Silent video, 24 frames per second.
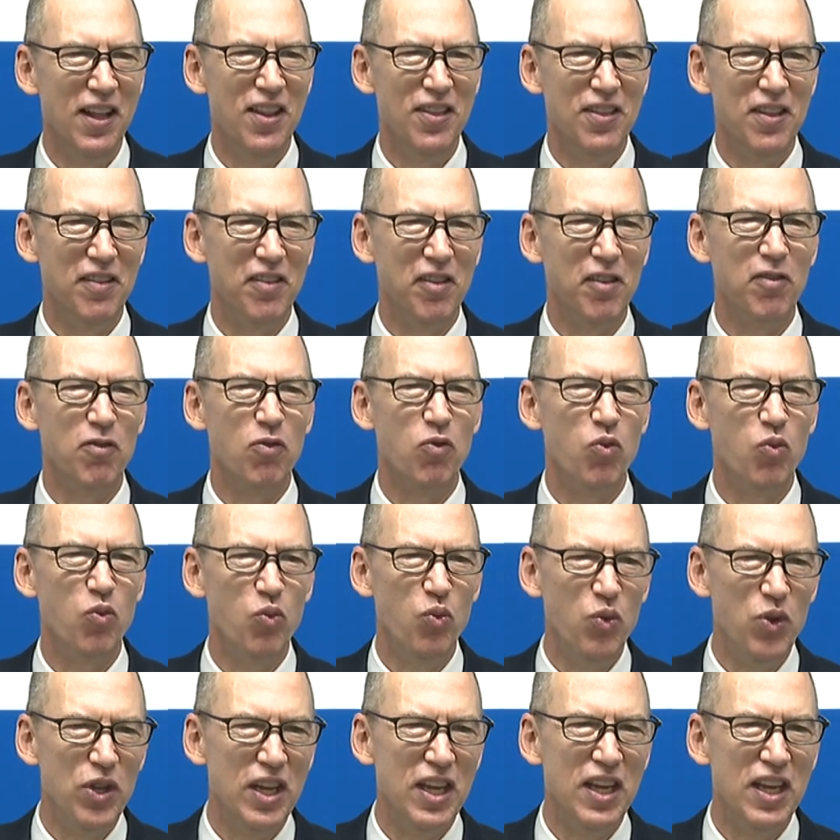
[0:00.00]
This is
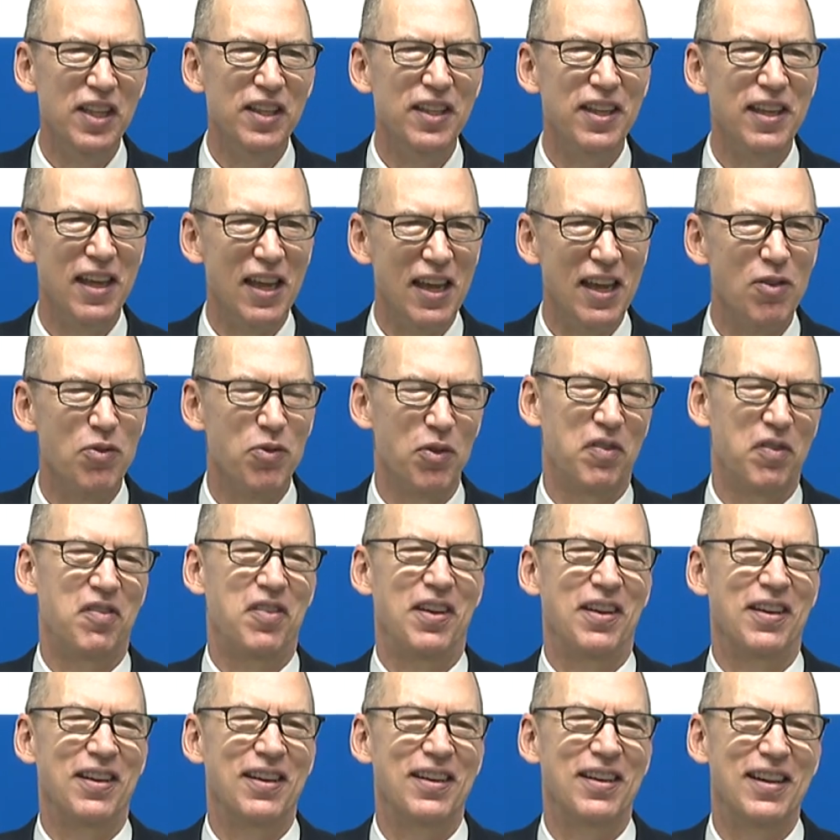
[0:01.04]
really
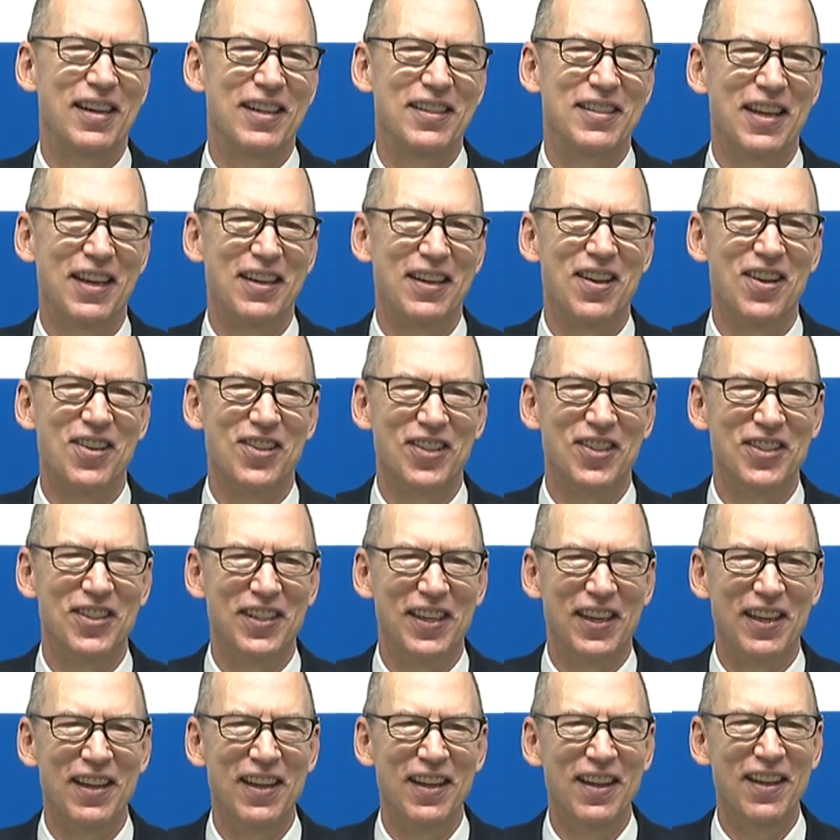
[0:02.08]
interesting
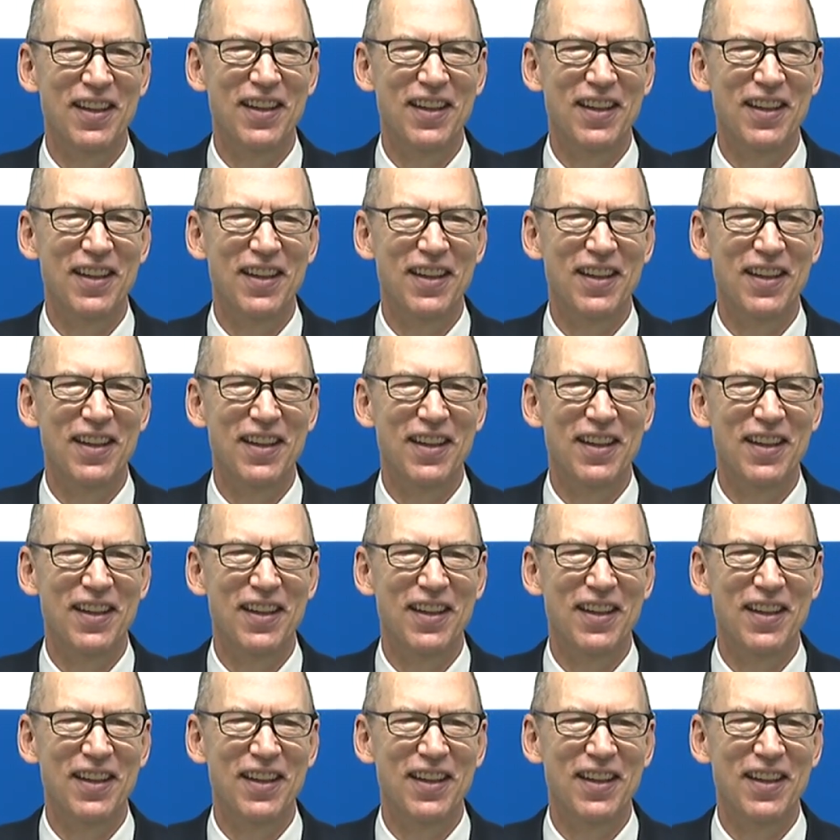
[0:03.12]
technology.